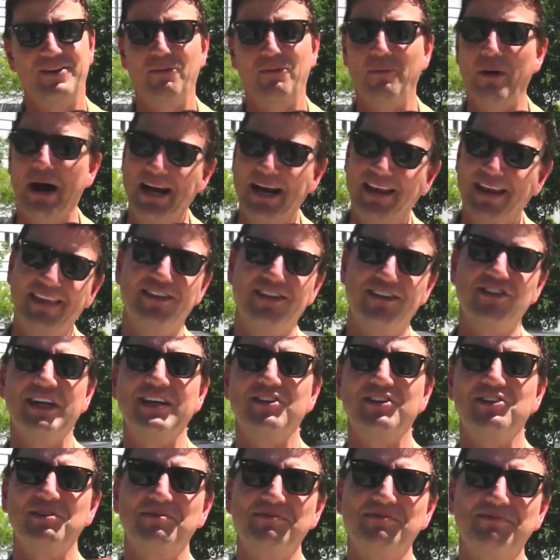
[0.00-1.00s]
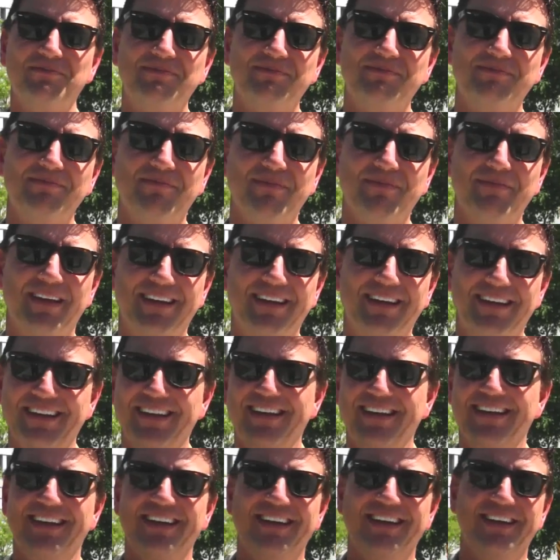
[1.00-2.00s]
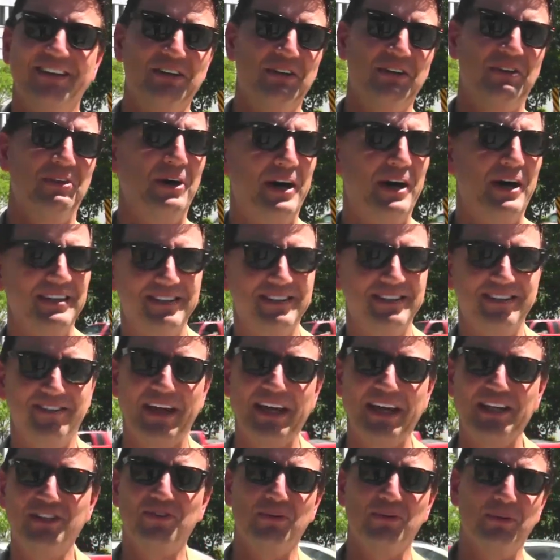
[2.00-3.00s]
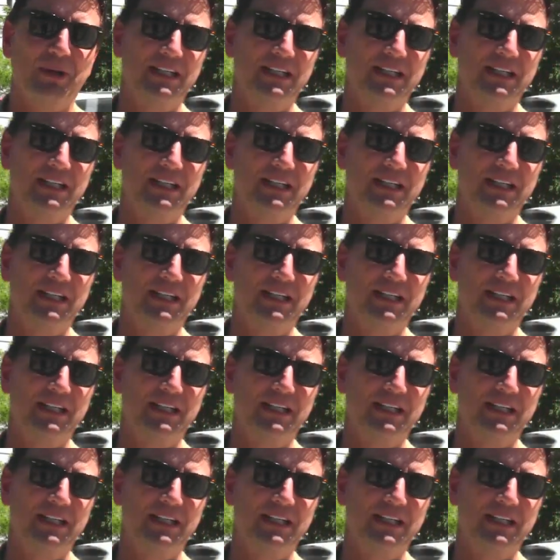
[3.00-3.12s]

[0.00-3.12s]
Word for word: why did they change it? Good thoughts. Thanks for